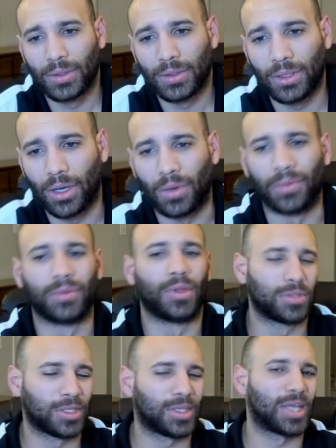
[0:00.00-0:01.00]
You know, and
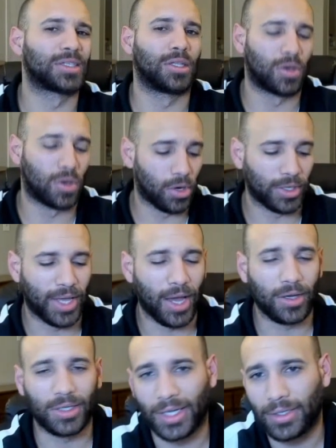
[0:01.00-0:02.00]
those are things a little hard to
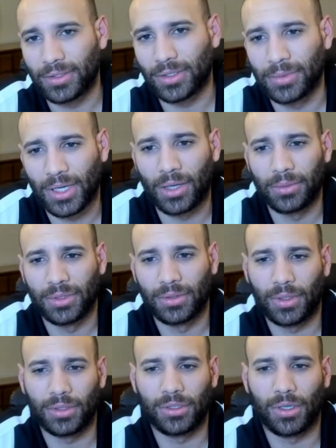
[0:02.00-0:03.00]
calculate sometimes.
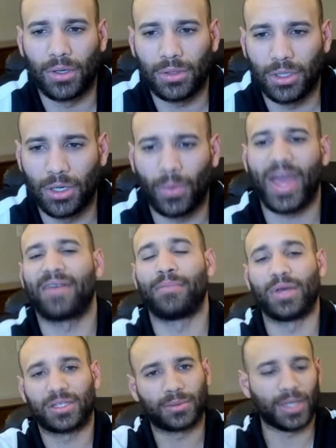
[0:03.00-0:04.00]
And so, you know, we have
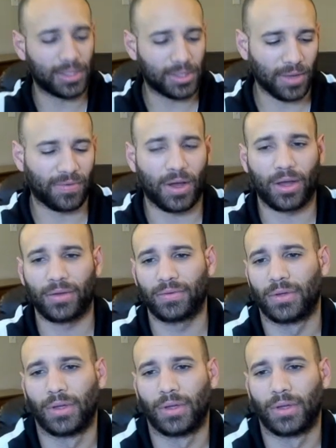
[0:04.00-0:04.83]
bishop takes f5,